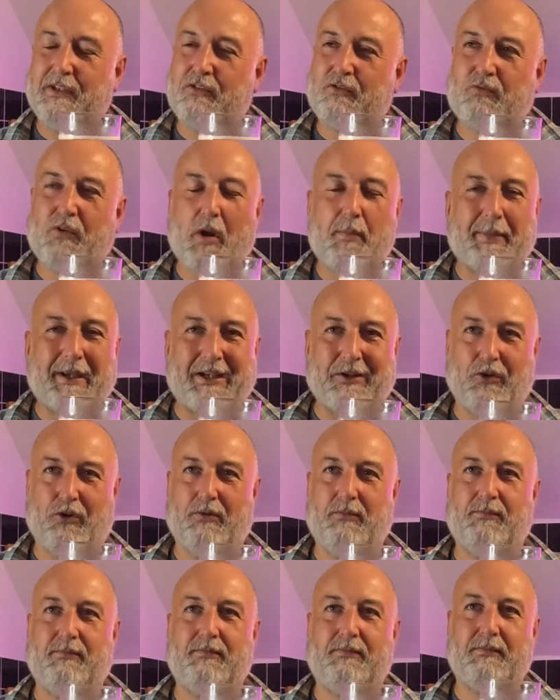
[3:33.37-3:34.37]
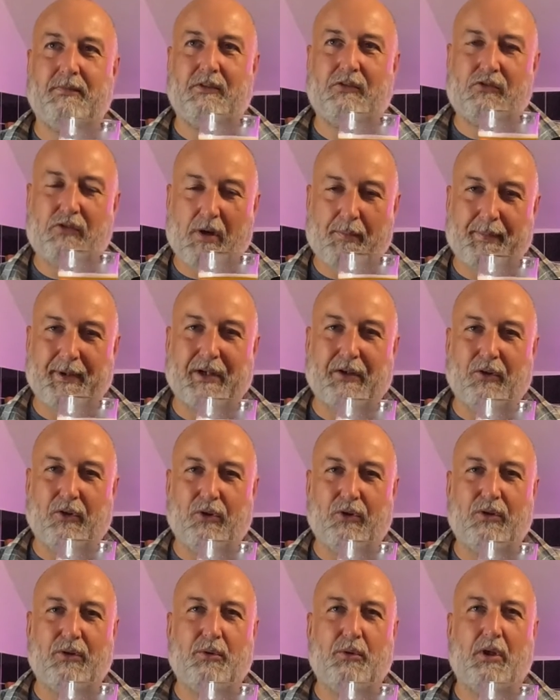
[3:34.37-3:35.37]

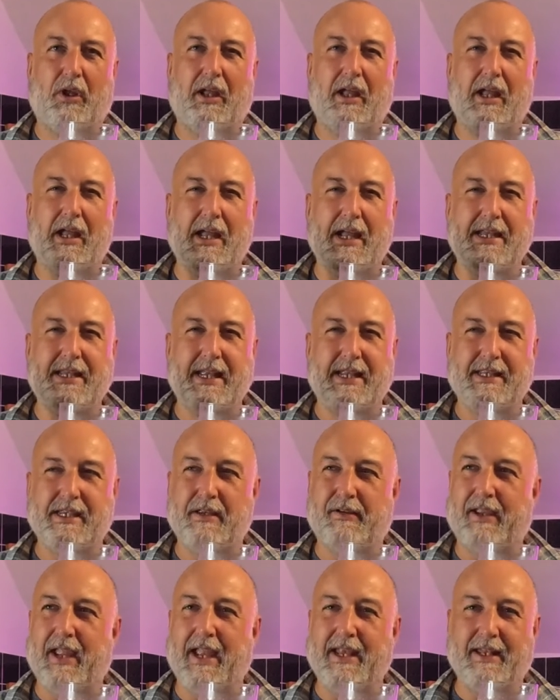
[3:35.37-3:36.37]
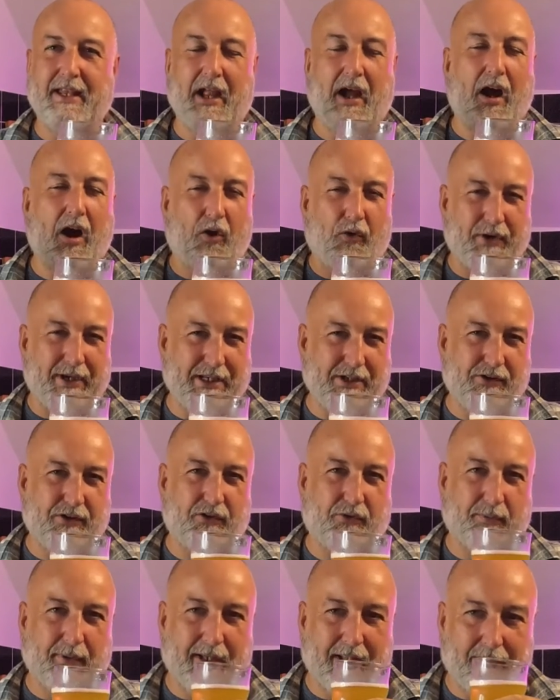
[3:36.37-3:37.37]
Tropical, and then you're getting the orange
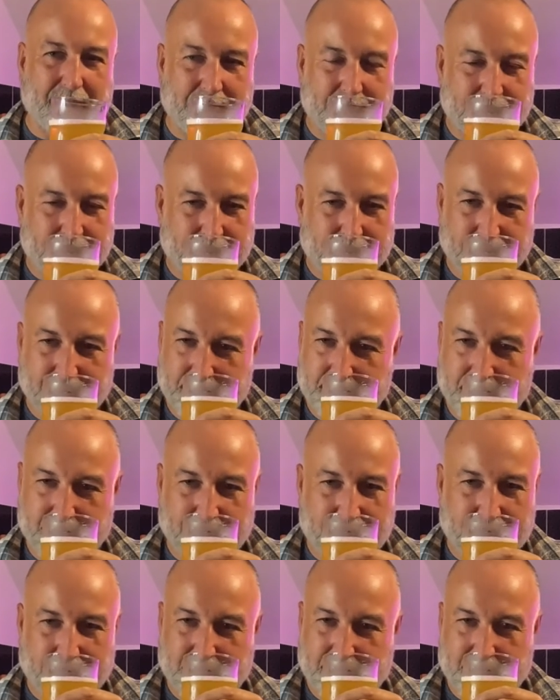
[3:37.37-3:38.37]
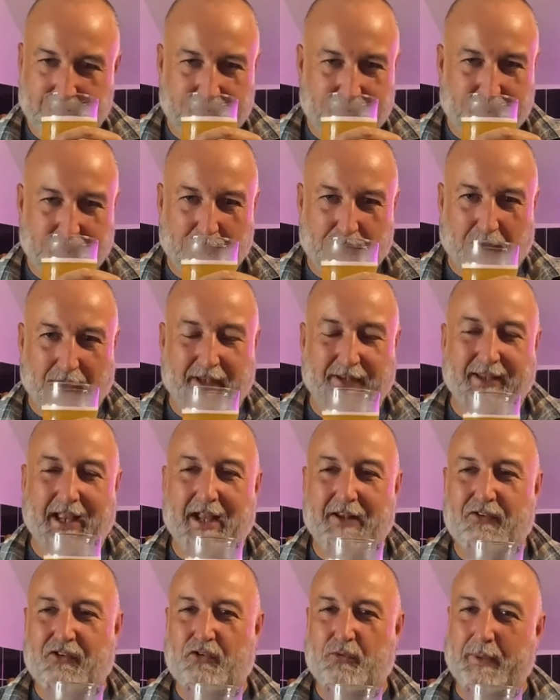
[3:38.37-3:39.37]
as well. But there's
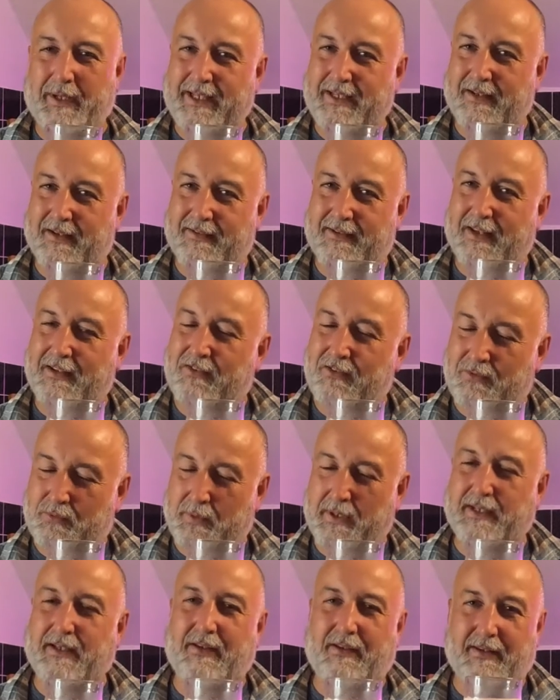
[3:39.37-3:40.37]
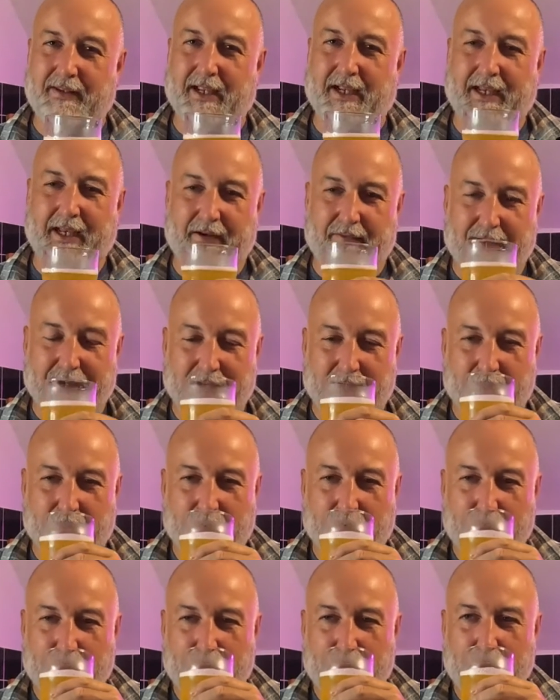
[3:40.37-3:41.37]
that sweetness is hanging
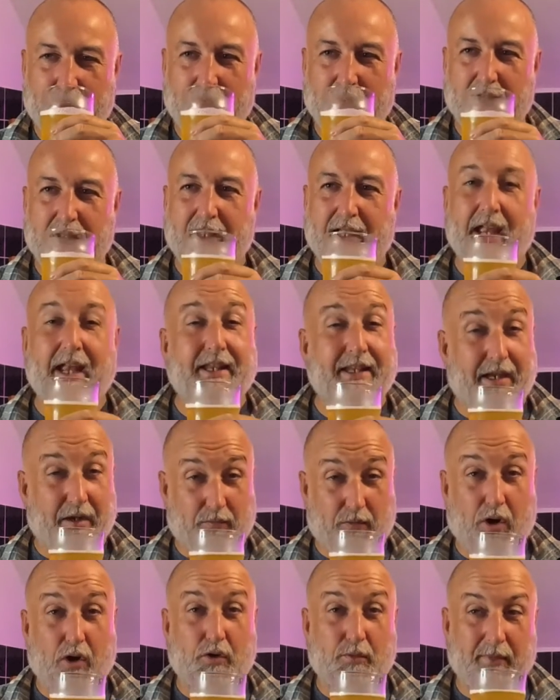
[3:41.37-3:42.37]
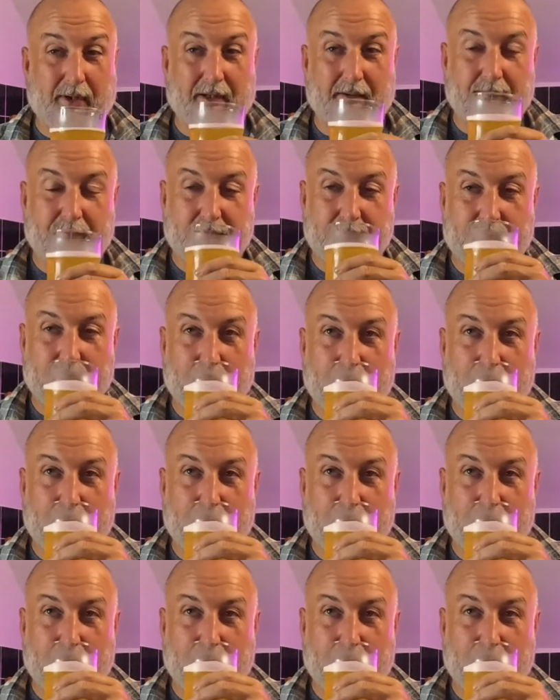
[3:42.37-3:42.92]
around in the aroma.